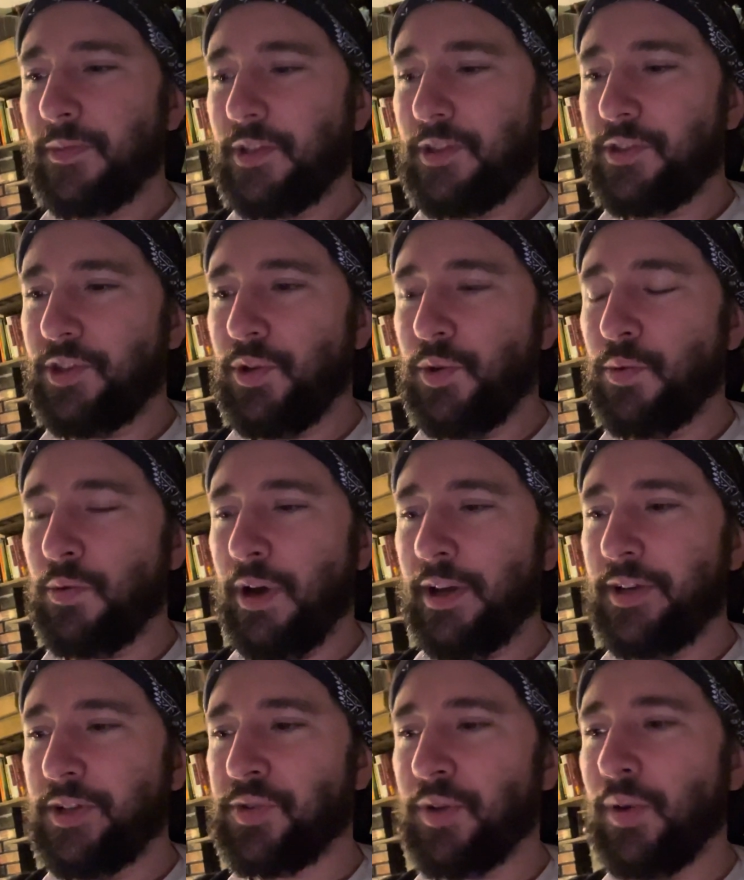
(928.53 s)
to run
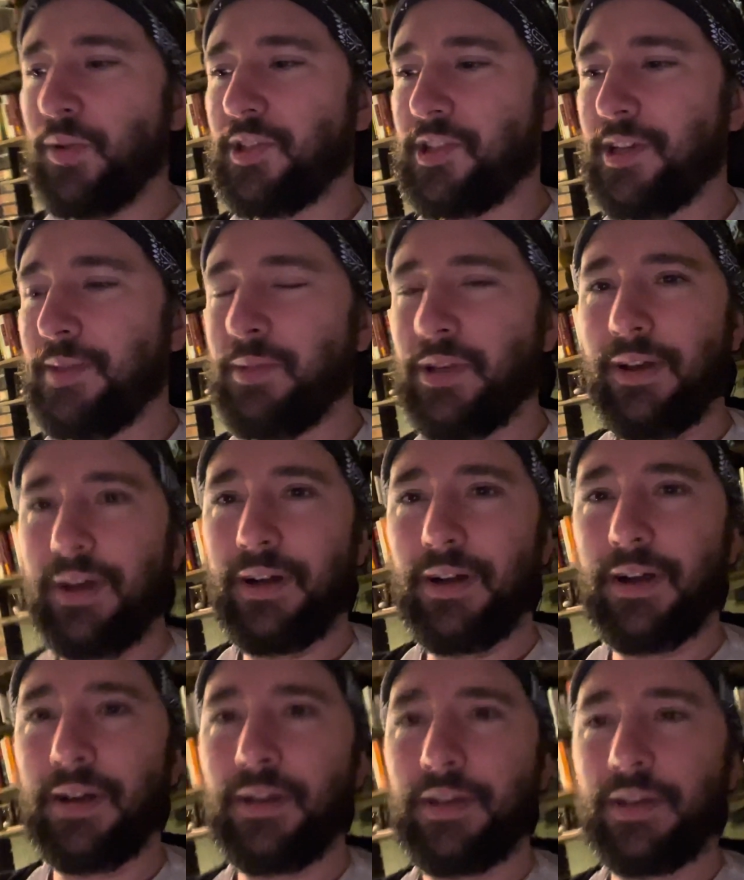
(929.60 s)
a drone
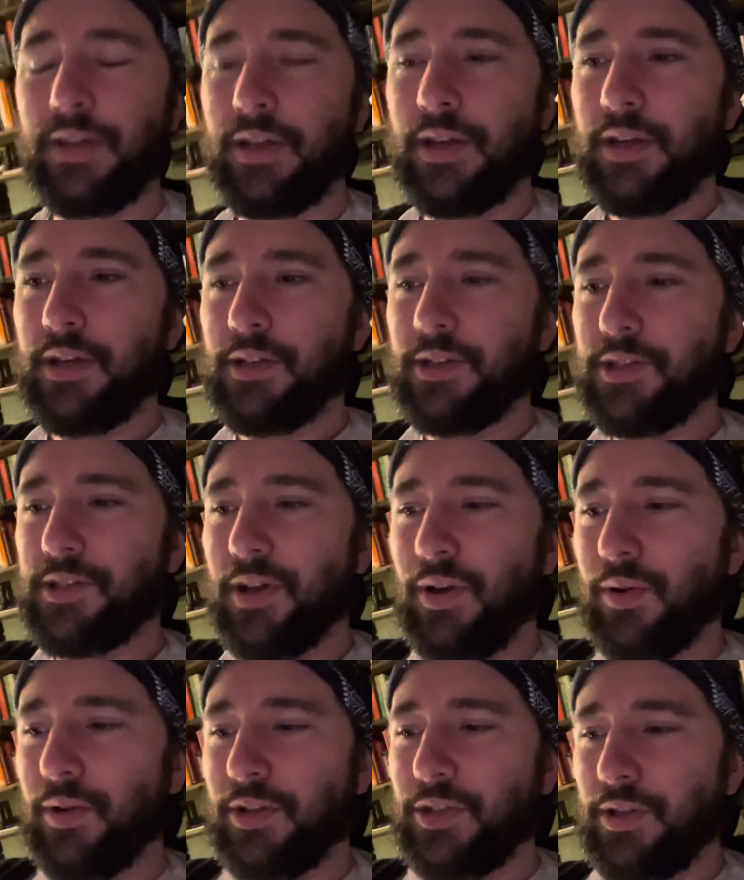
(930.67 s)
simulator.
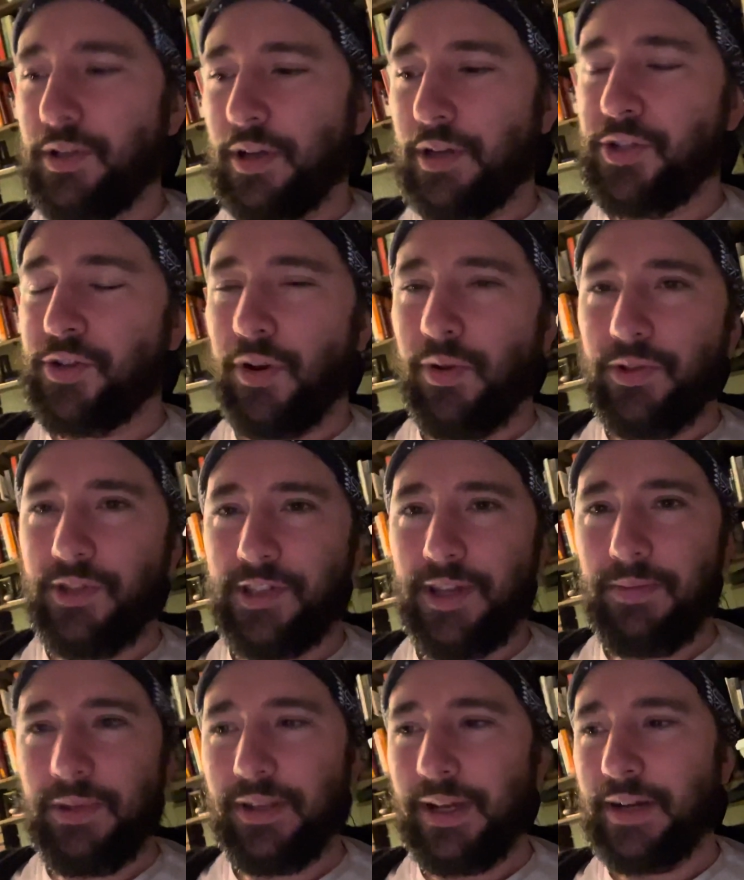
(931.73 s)
So a drone
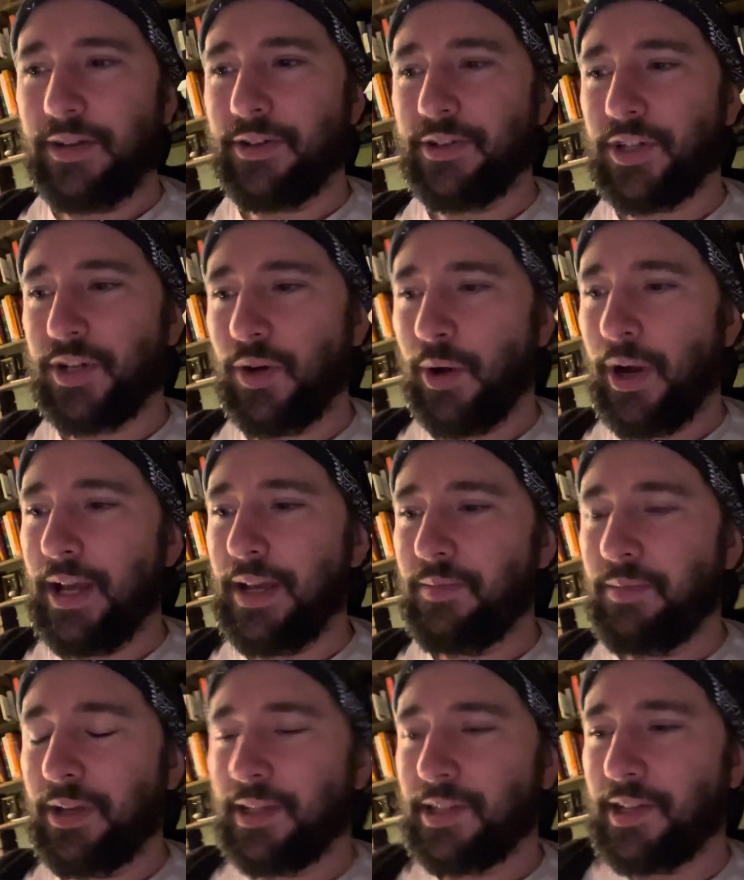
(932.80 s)
simulator is great
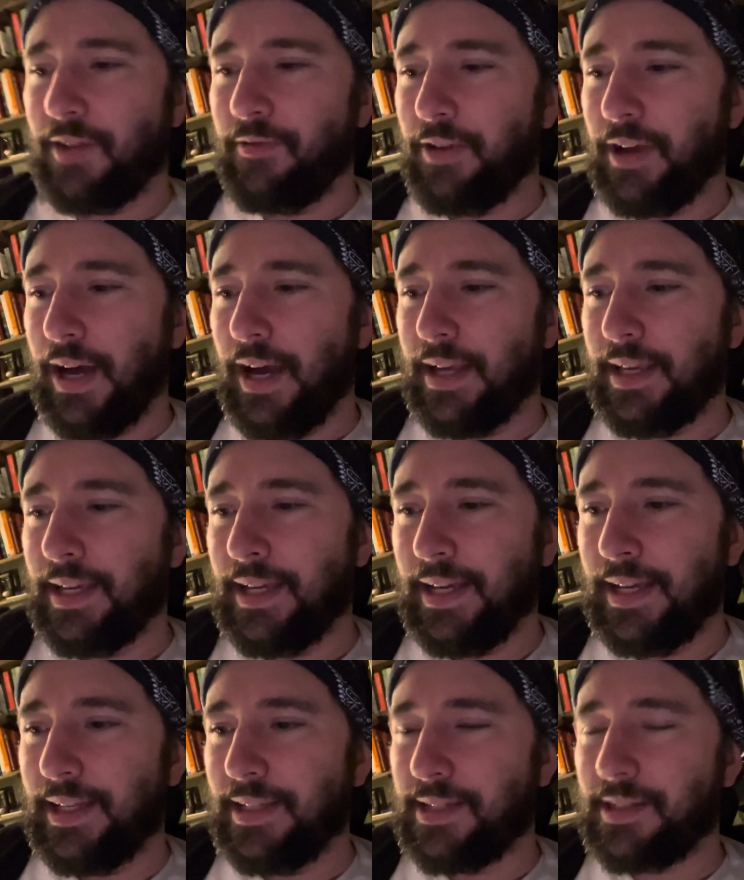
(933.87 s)
because I've got
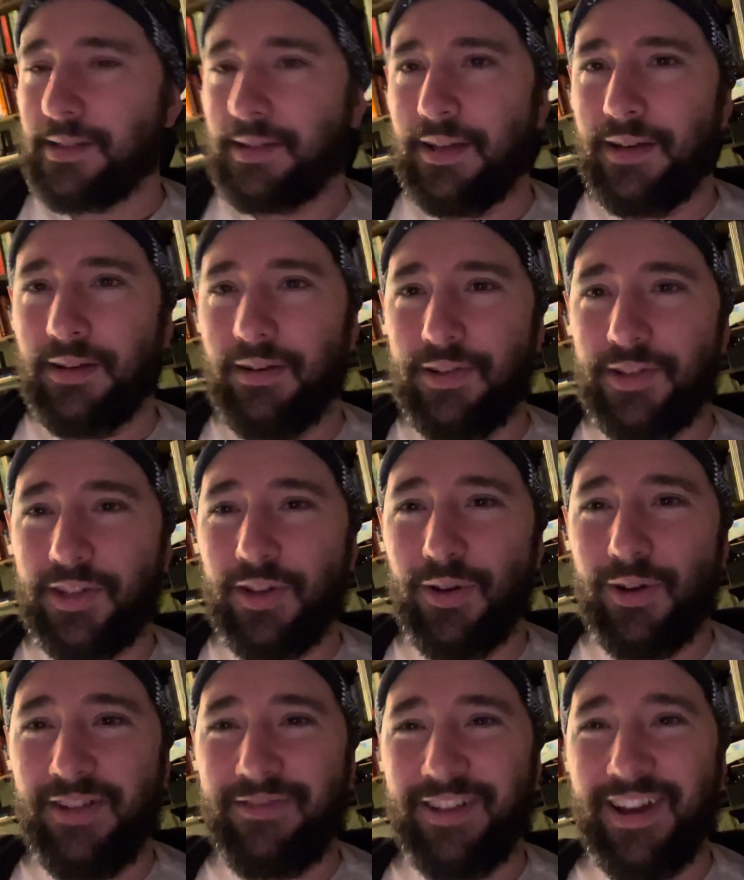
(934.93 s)
kids, and also
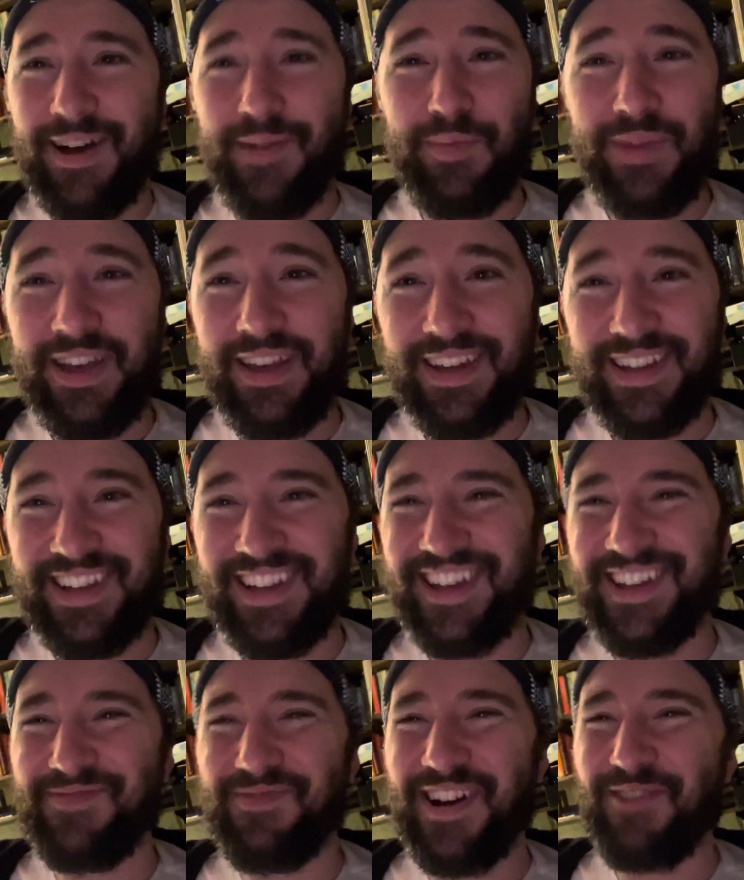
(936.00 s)
I've got me
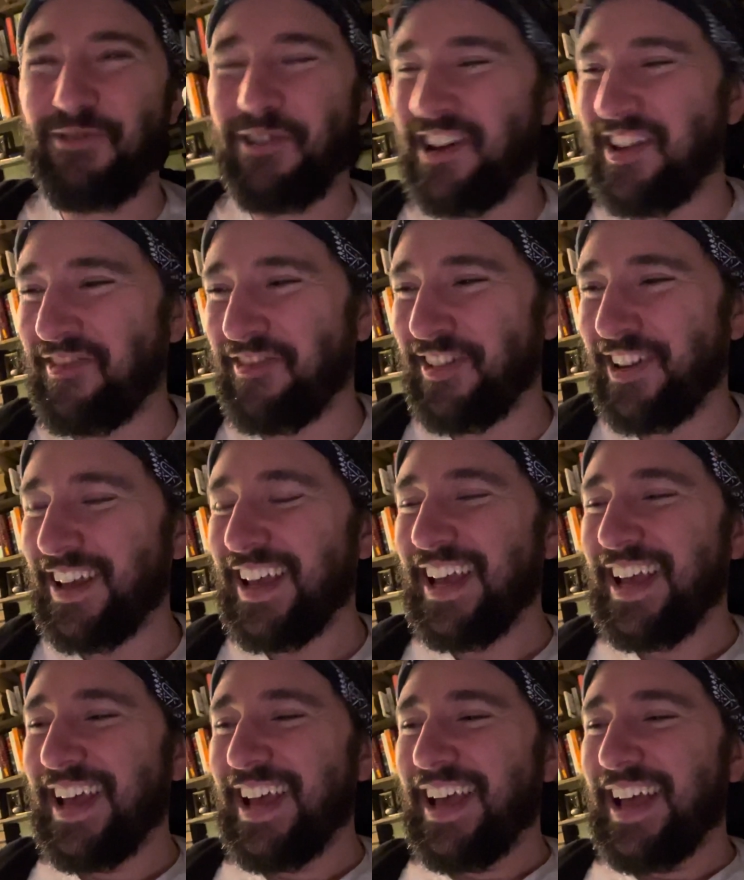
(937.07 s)
and my wife.
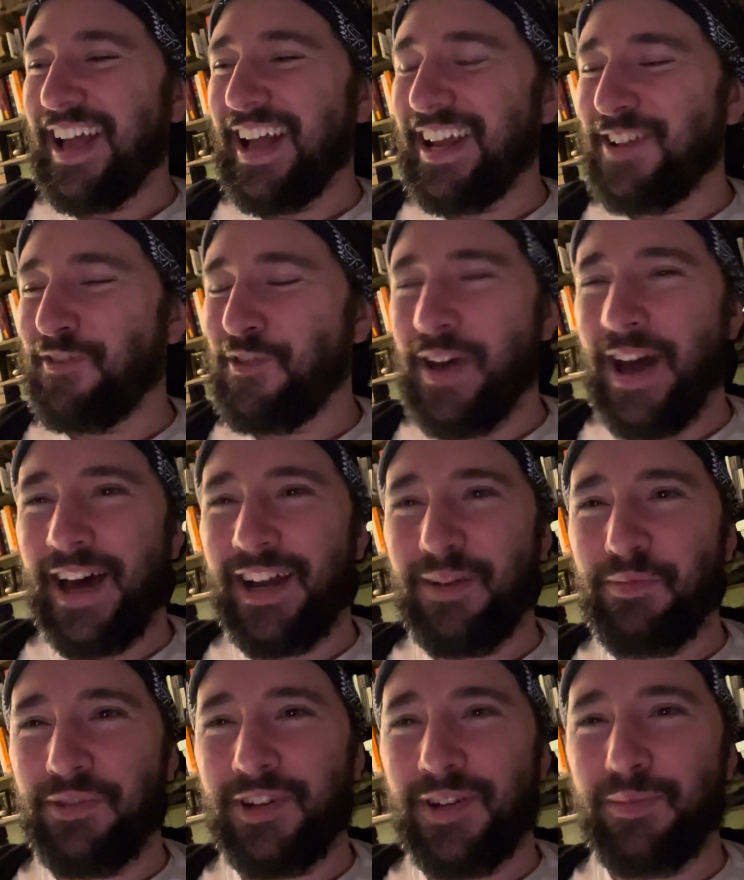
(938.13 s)
And if you add
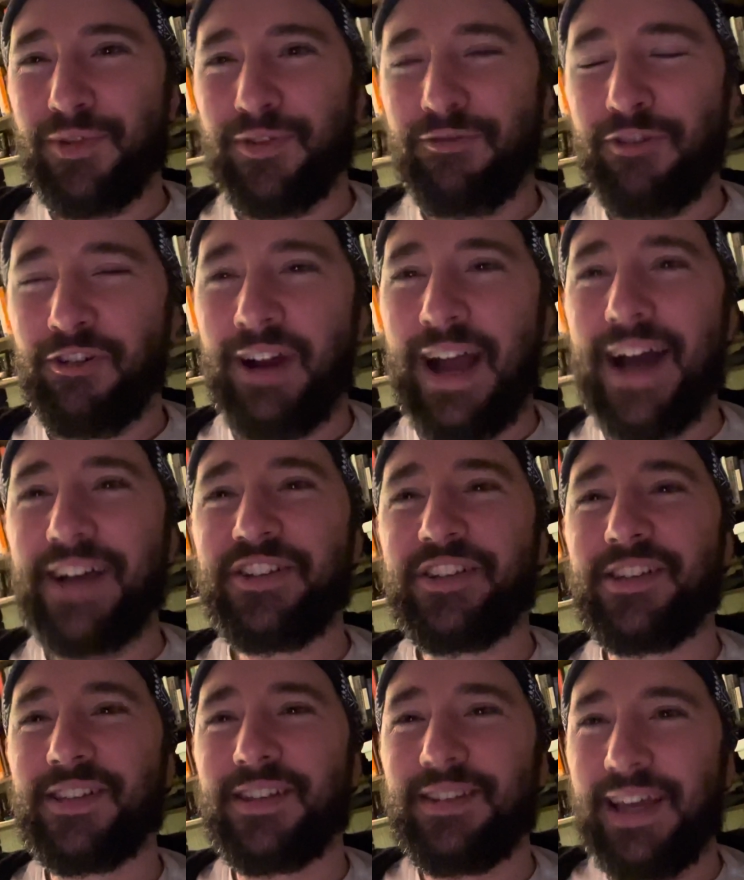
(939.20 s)
up the number of
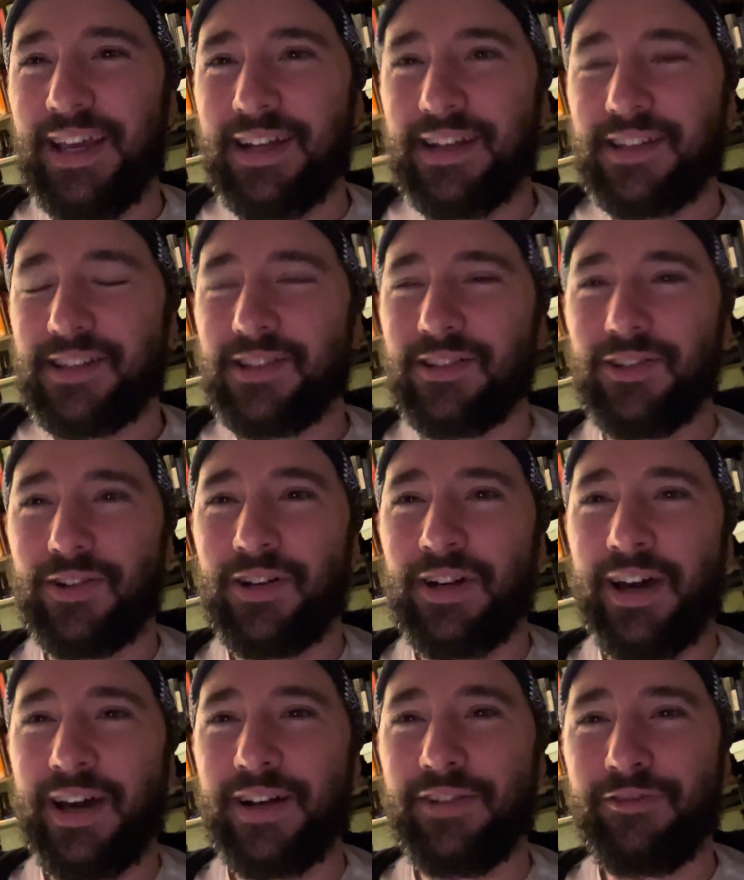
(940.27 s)
crashes it takes to learn
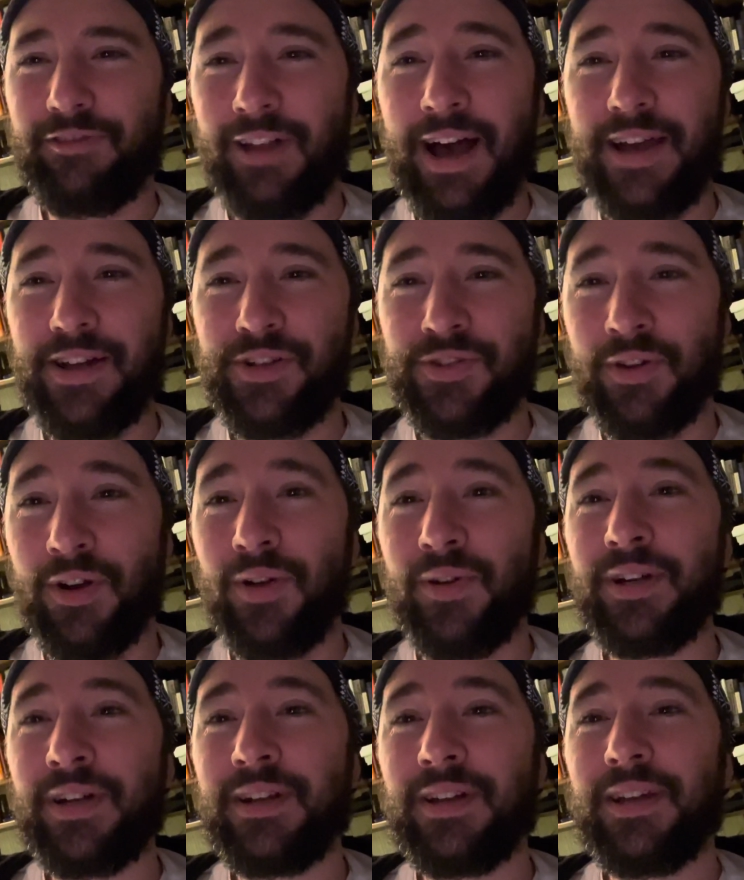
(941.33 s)
how to fly a
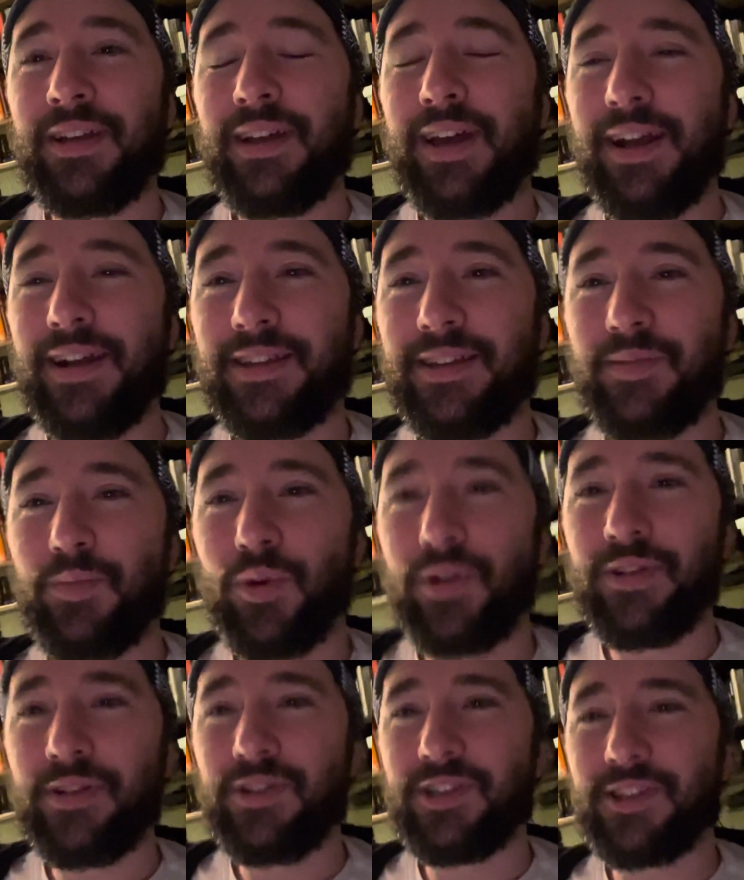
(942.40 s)
drone, anything more
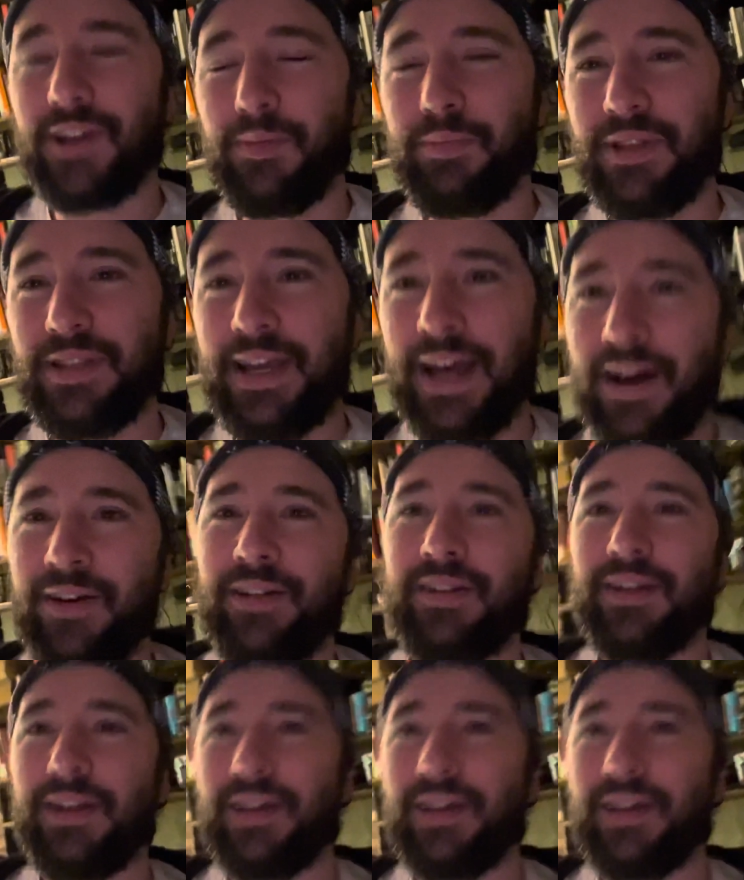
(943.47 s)
than just up and down,